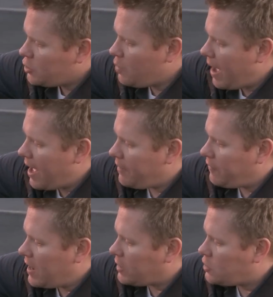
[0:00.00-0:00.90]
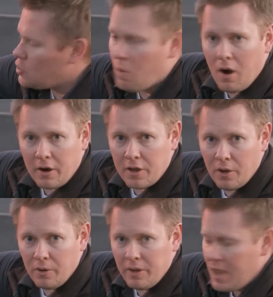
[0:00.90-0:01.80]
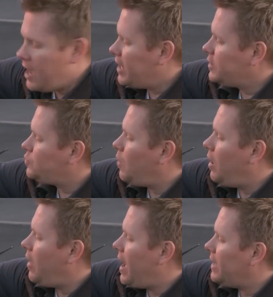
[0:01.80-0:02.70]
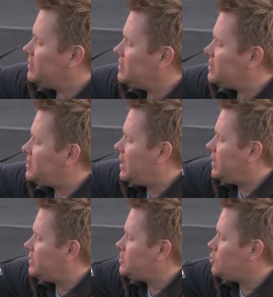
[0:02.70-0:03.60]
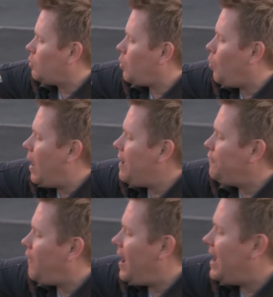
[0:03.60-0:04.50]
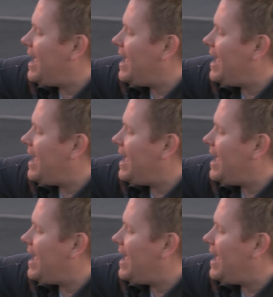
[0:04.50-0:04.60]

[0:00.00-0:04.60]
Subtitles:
you have a QR code as well as it says your Wi-Fi